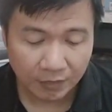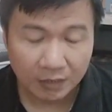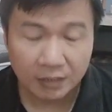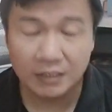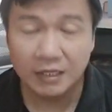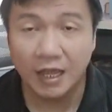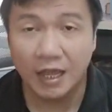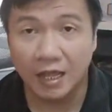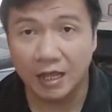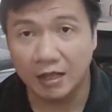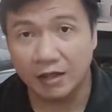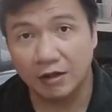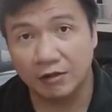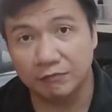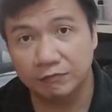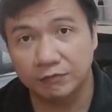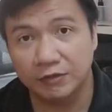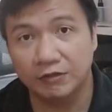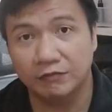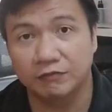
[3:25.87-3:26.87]

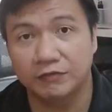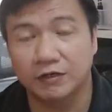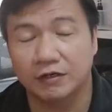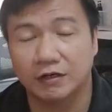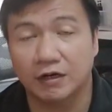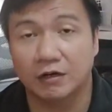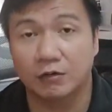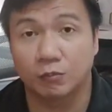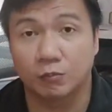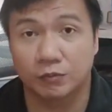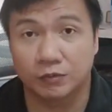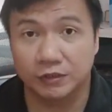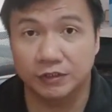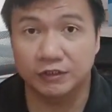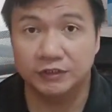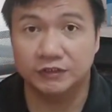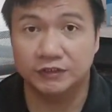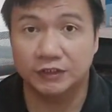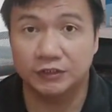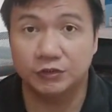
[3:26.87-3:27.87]
if there are
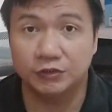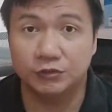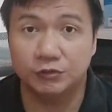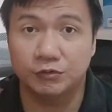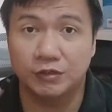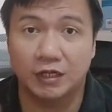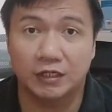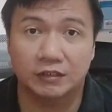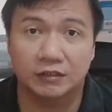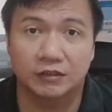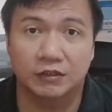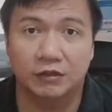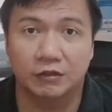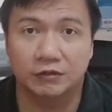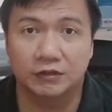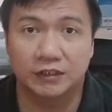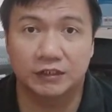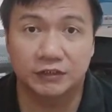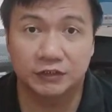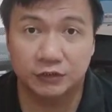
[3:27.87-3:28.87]
words that you do not
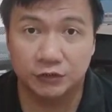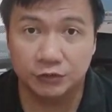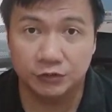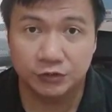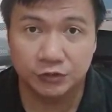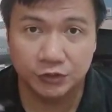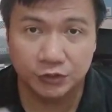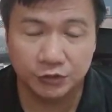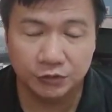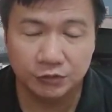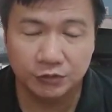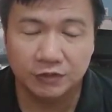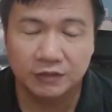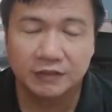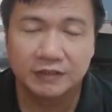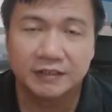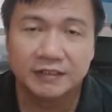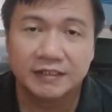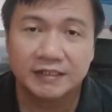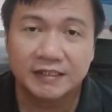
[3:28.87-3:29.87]
know that's new to you,
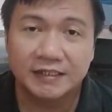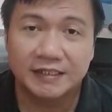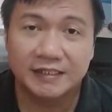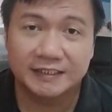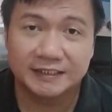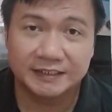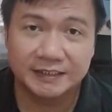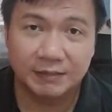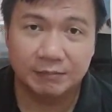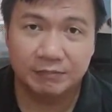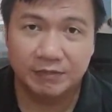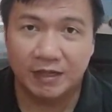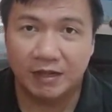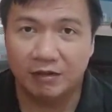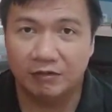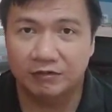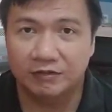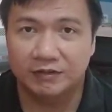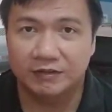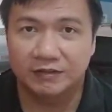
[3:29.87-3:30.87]
list them
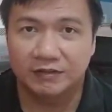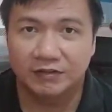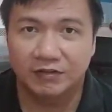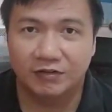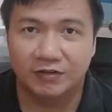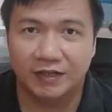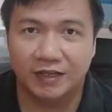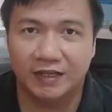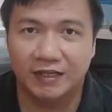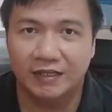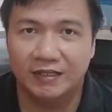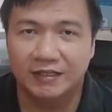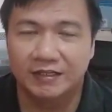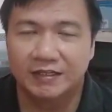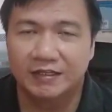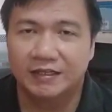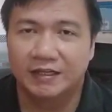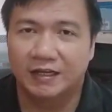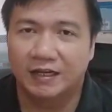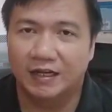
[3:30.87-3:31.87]
down, okay?
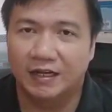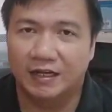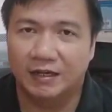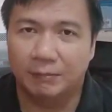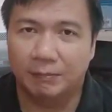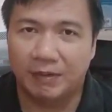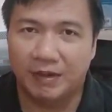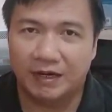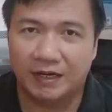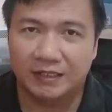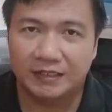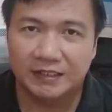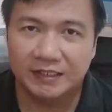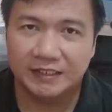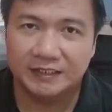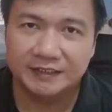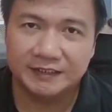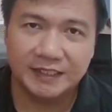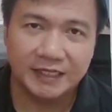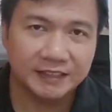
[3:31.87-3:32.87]
Para at
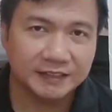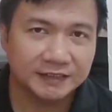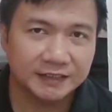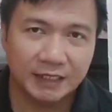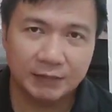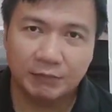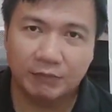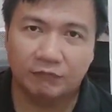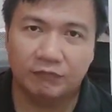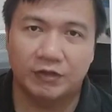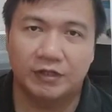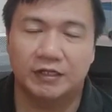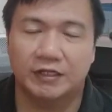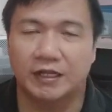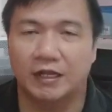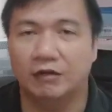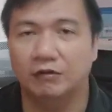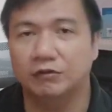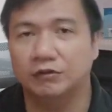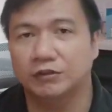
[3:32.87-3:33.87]
least next time, if you
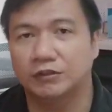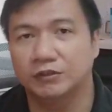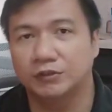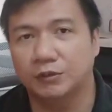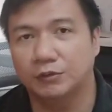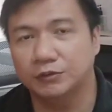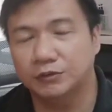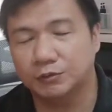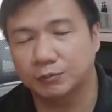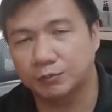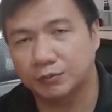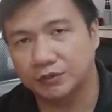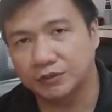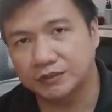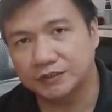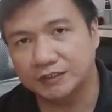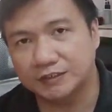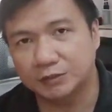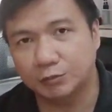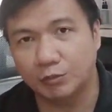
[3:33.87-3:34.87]
encounter those
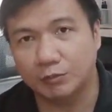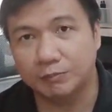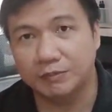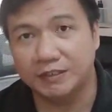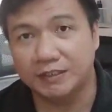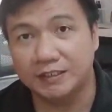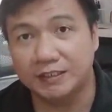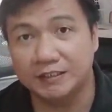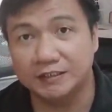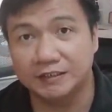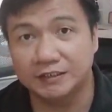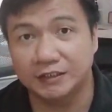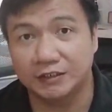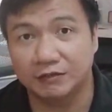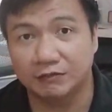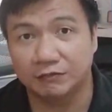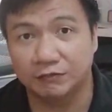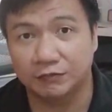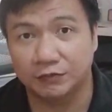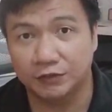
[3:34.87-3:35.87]
words, it will be
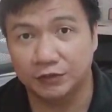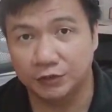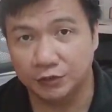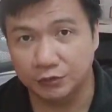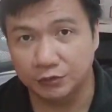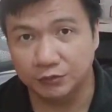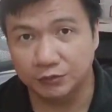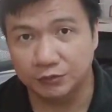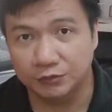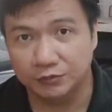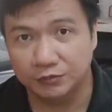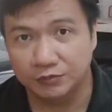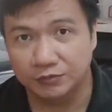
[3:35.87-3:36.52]
easier for you,